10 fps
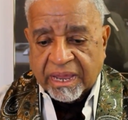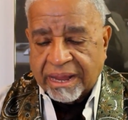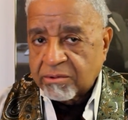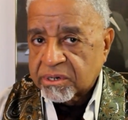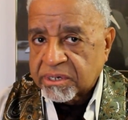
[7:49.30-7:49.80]
And
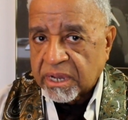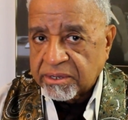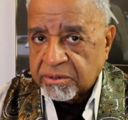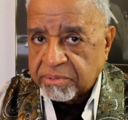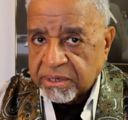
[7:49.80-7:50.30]
I want to tell
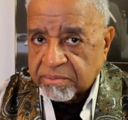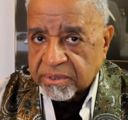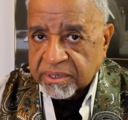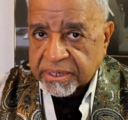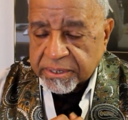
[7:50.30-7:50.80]
you people
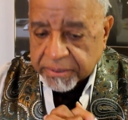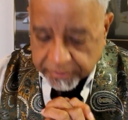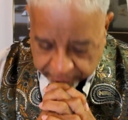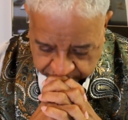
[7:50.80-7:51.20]
this.